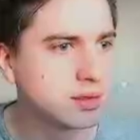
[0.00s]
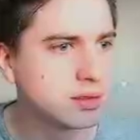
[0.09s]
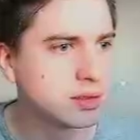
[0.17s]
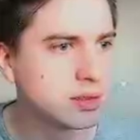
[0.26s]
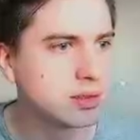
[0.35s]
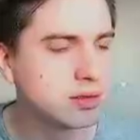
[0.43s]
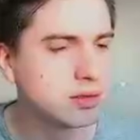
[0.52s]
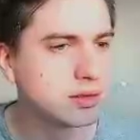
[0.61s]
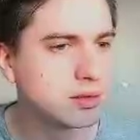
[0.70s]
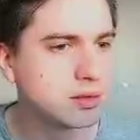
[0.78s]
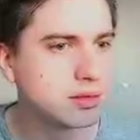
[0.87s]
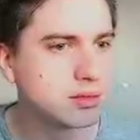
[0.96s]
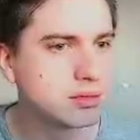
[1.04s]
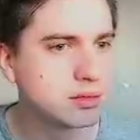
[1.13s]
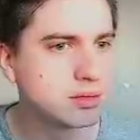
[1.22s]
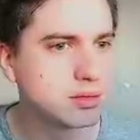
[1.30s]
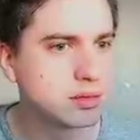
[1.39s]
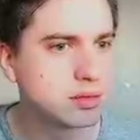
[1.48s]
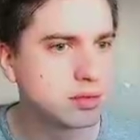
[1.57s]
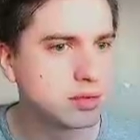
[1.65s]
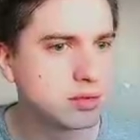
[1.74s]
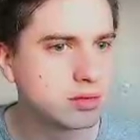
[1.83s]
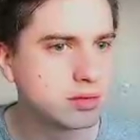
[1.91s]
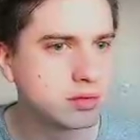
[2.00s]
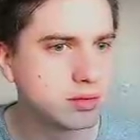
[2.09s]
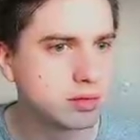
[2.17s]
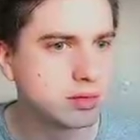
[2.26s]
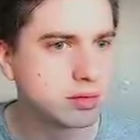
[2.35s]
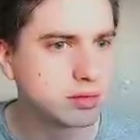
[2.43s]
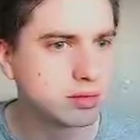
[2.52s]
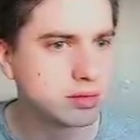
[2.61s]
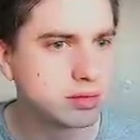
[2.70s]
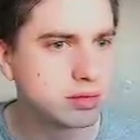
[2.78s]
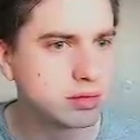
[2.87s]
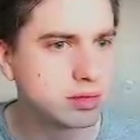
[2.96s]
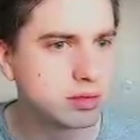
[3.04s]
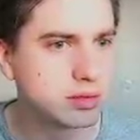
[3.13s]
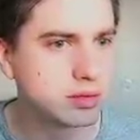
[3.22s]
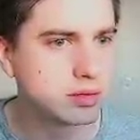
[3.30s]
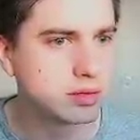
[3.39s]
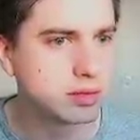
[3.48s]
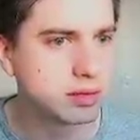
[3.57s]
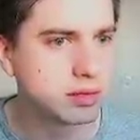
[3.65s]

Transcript: Nothing is said.